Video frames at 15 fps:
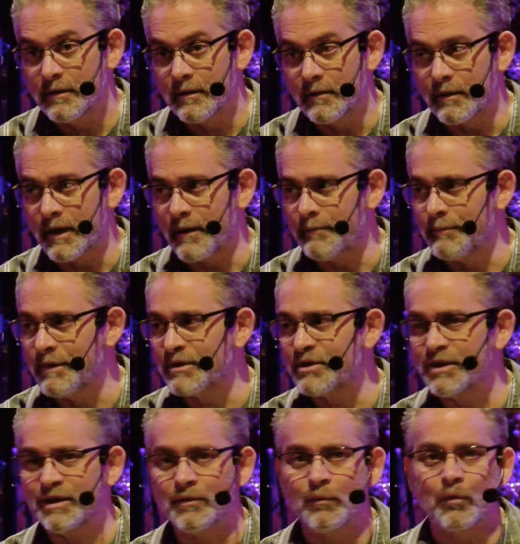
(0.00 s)
Okay,
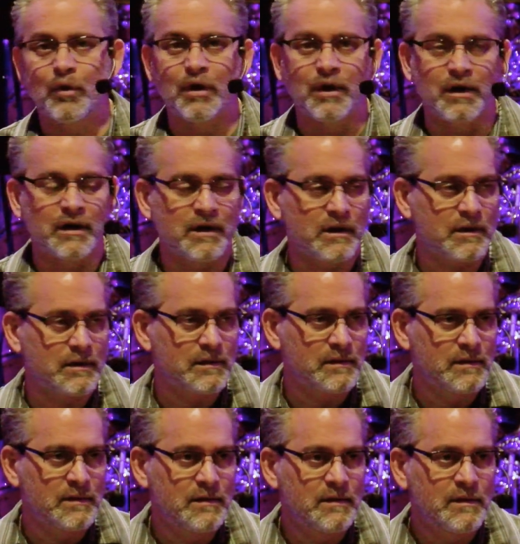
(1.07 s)
mission work
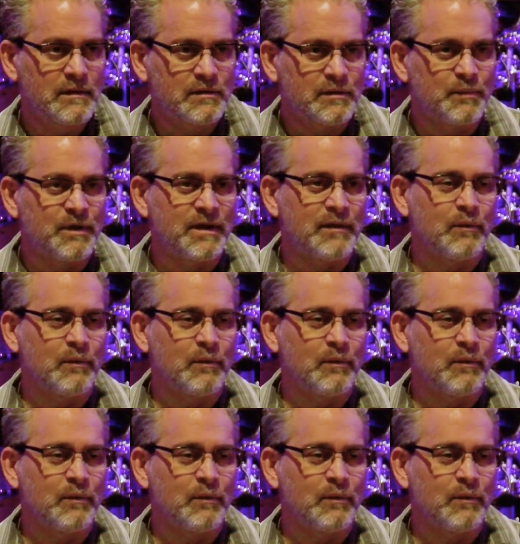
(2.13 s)
should be,